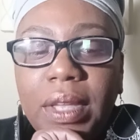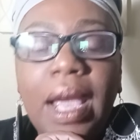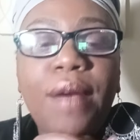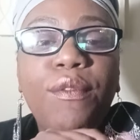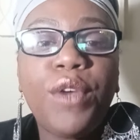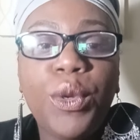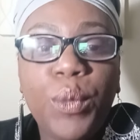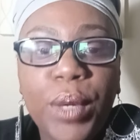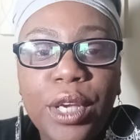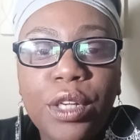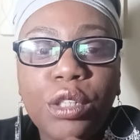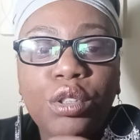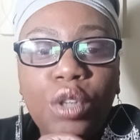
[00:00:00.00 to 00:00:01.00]
Every
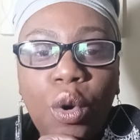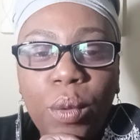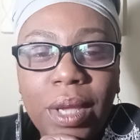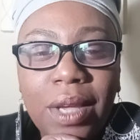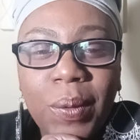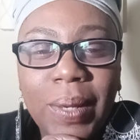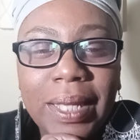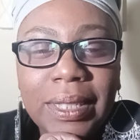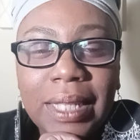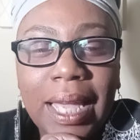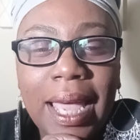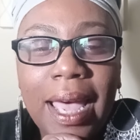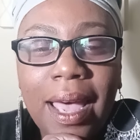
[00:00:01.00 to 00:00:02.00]
week or so, we're going
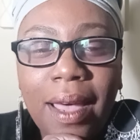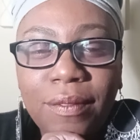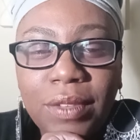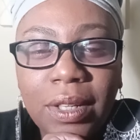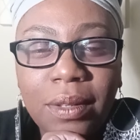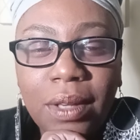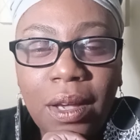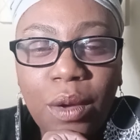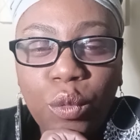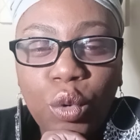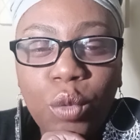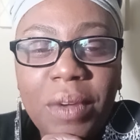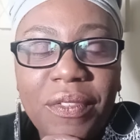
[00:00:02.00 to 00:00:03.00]
to have the
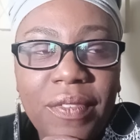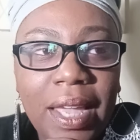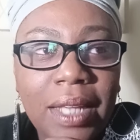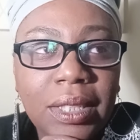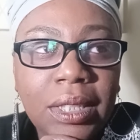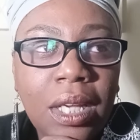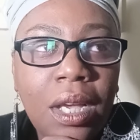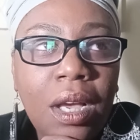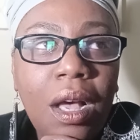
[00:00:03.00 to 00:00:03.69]
room event,